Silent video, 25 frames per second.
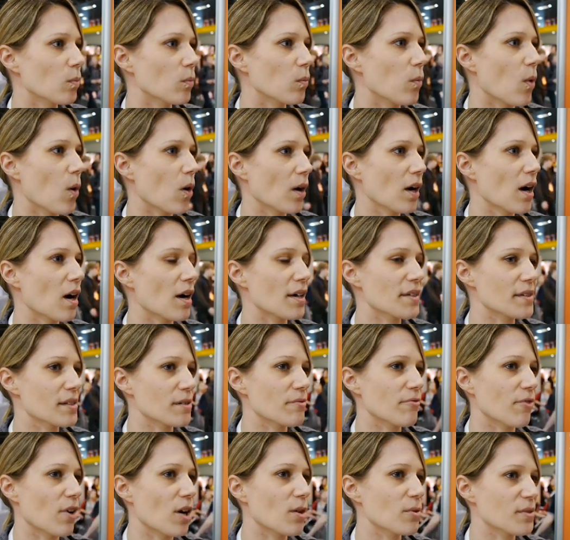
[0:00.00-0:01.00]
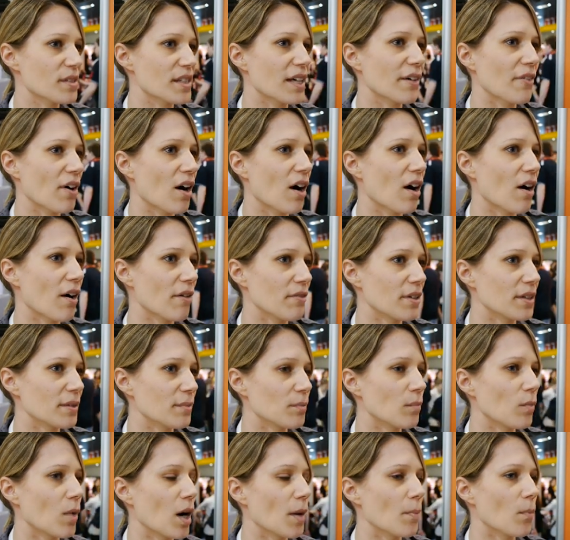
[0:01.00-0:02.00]
what kinds of roles there are
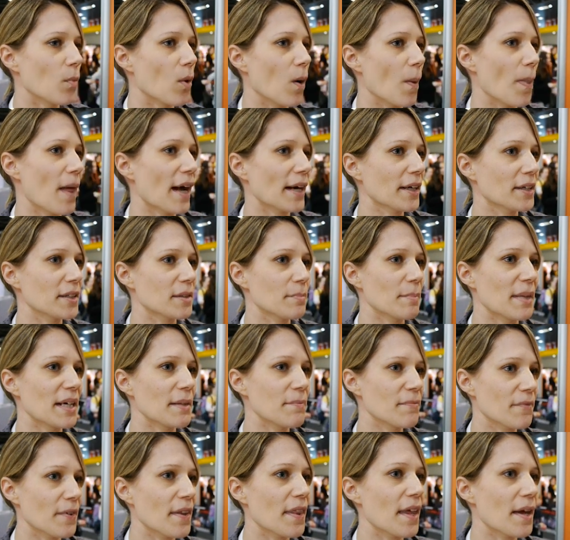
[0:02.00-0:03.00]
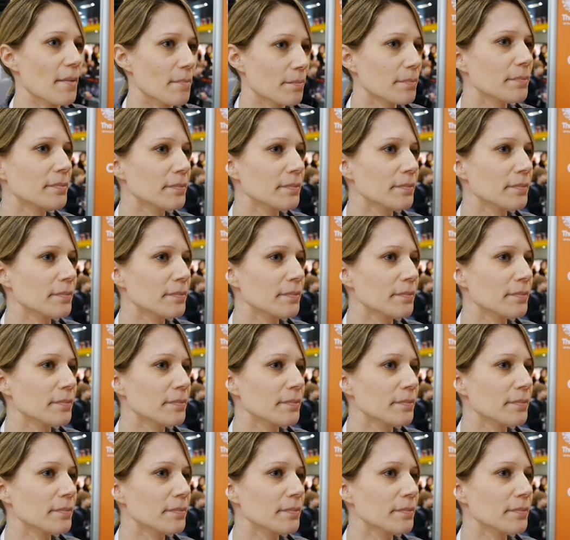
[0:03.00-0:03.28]
and what that could mean for them.